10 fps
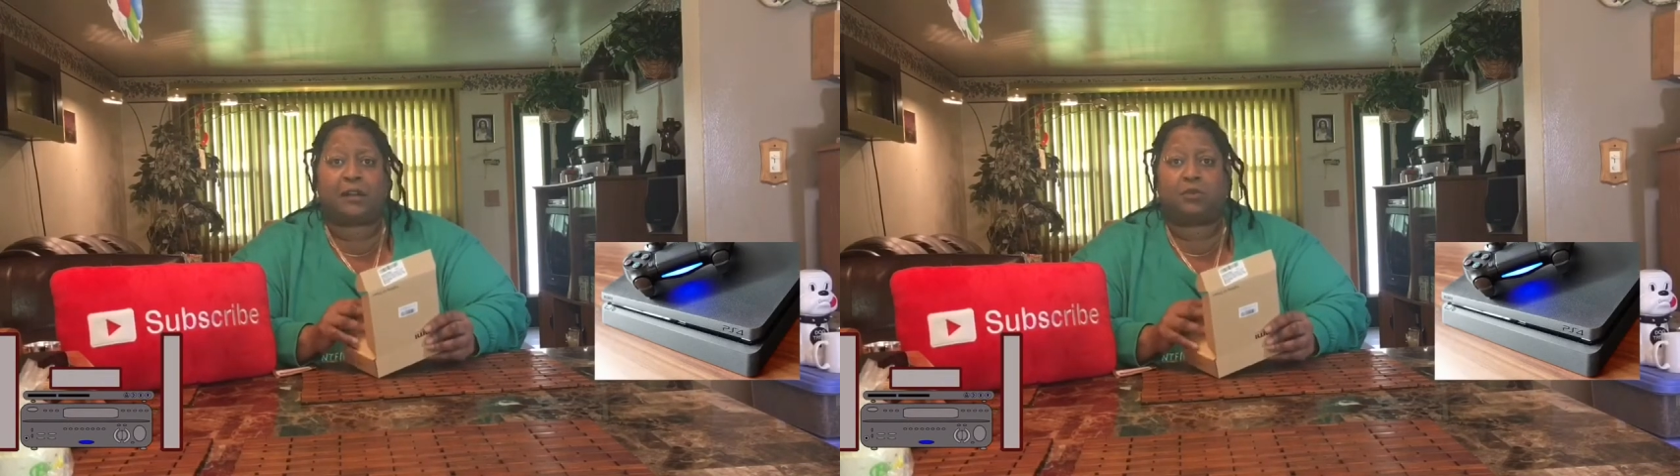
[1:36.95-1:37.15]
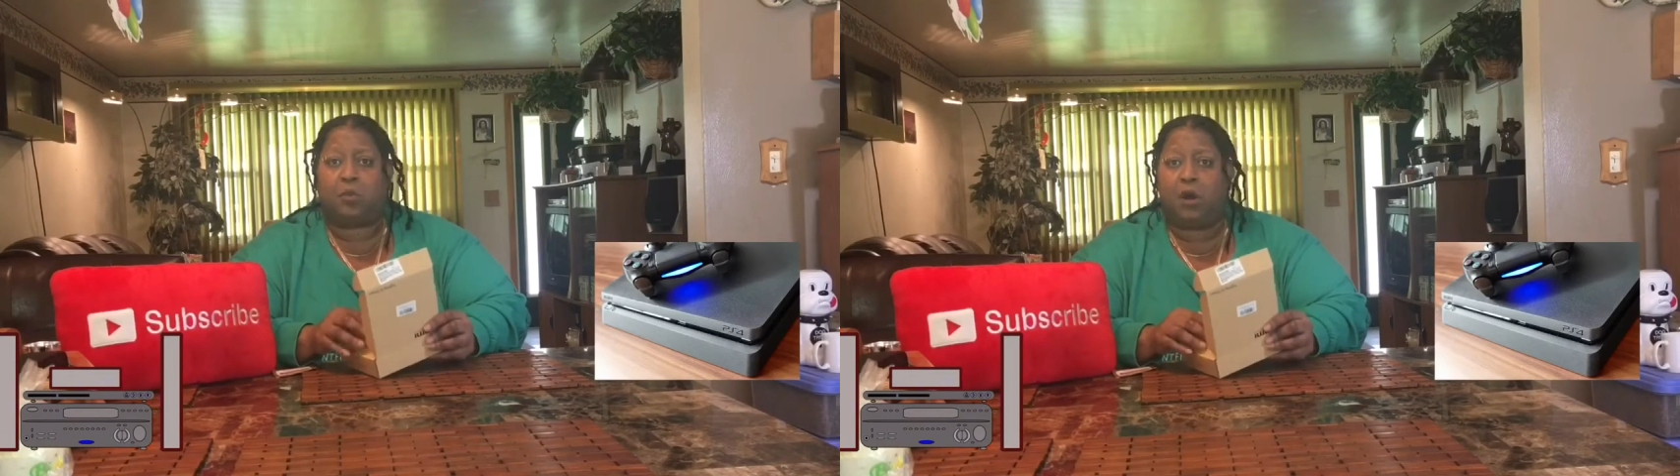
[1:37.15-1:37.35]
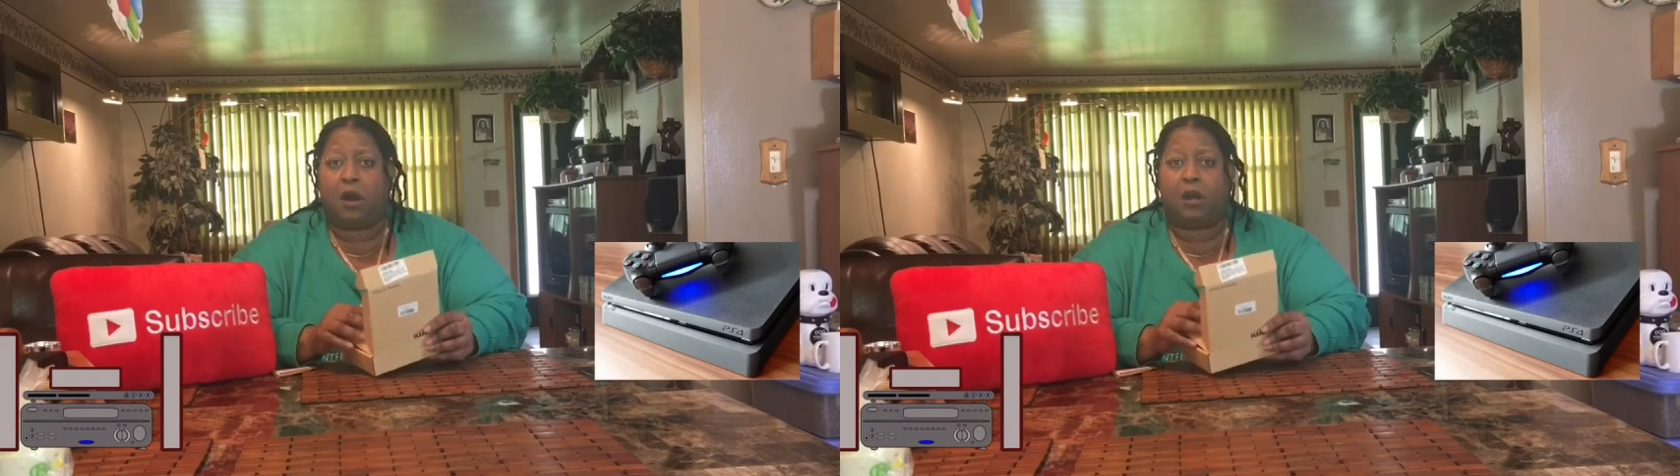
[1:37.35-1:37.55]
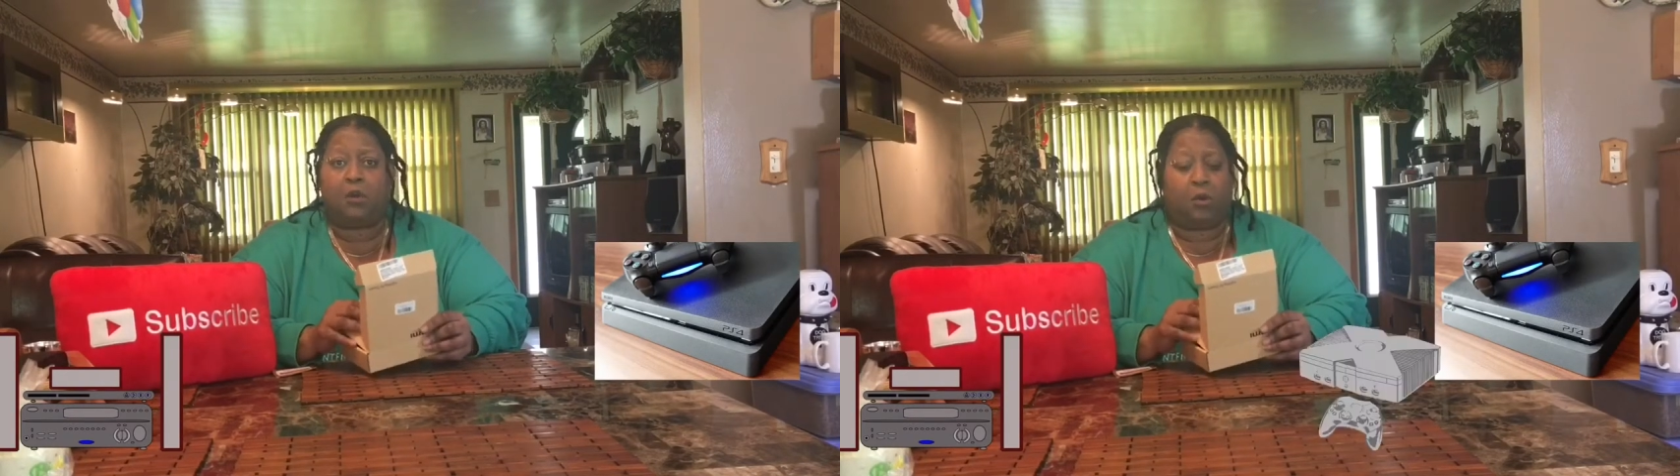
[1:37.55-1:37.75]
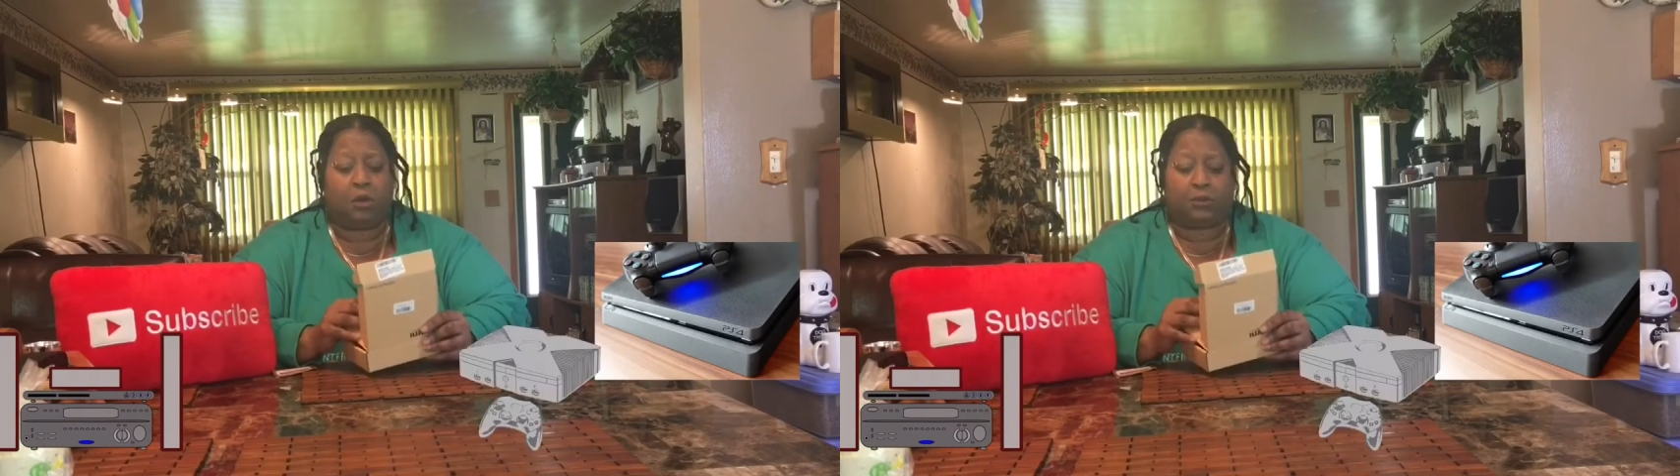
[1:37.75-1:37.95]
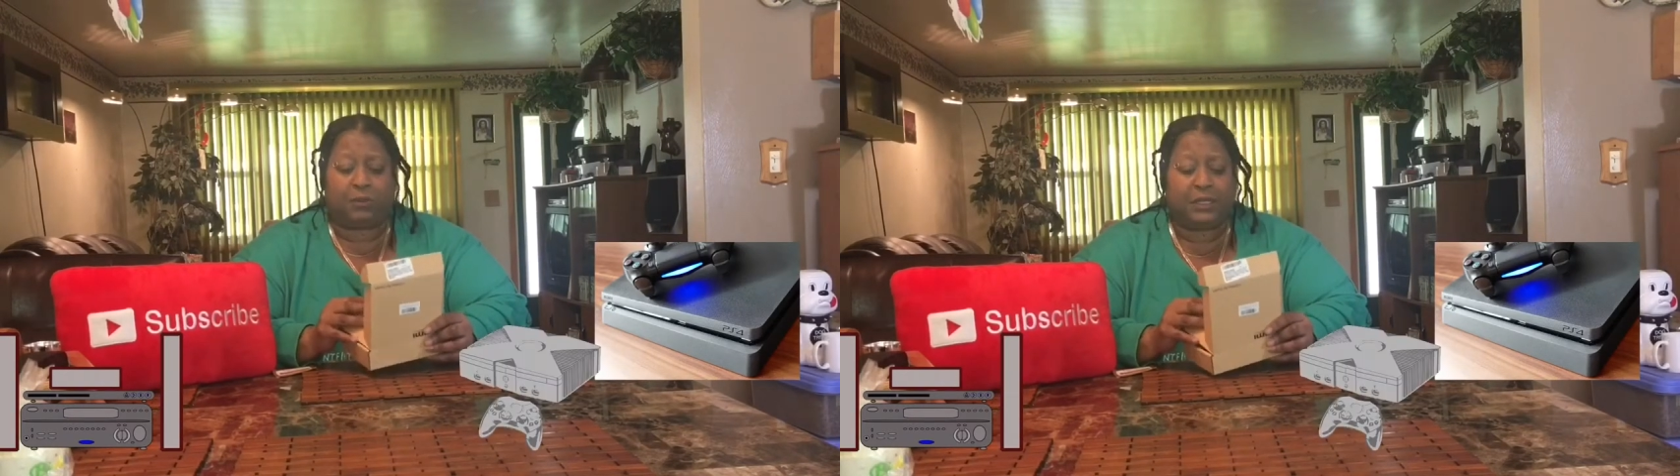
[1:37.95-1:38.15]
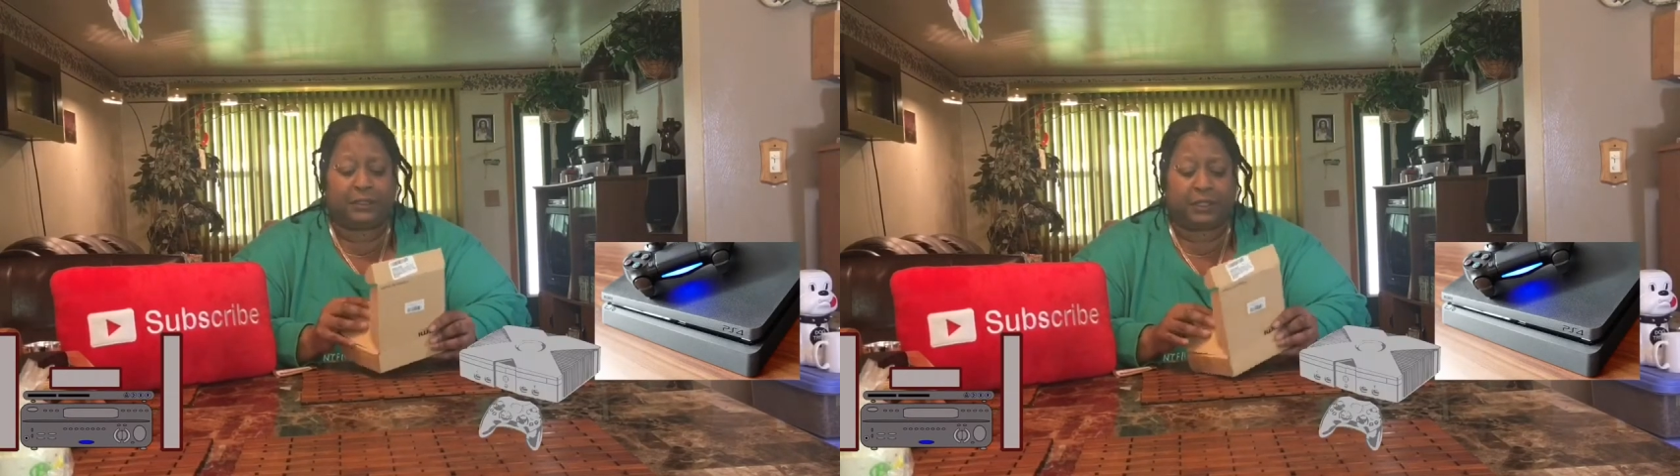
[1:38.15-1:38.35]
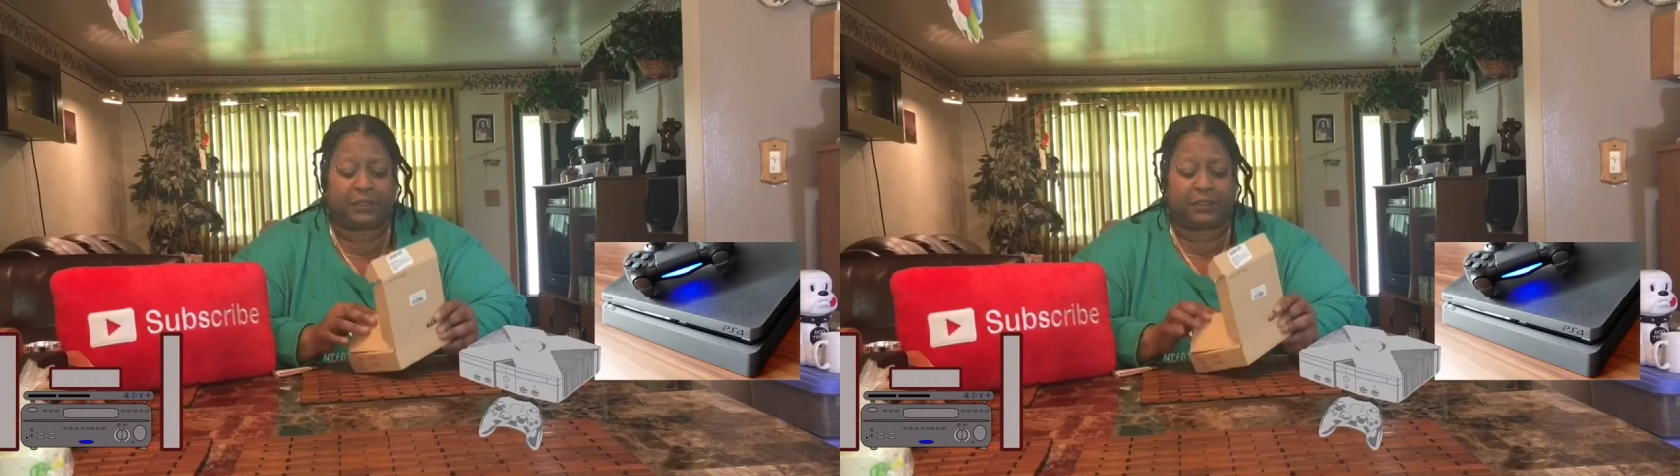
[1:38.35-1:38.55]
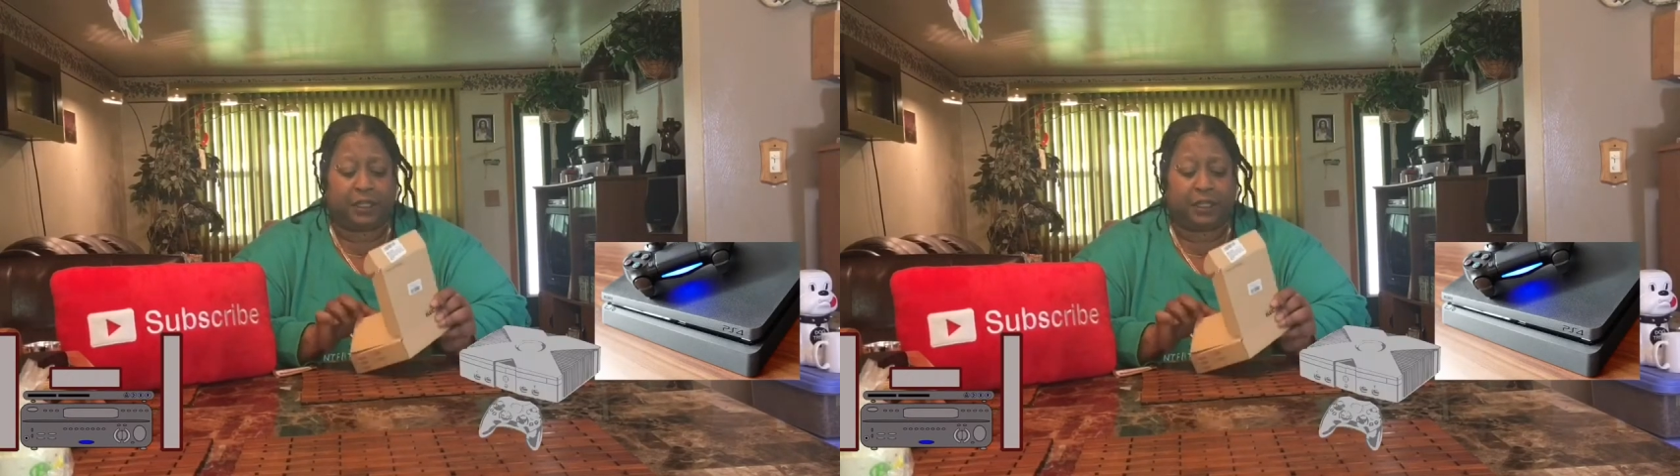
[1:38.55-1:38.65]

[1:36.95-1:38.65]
One or 360.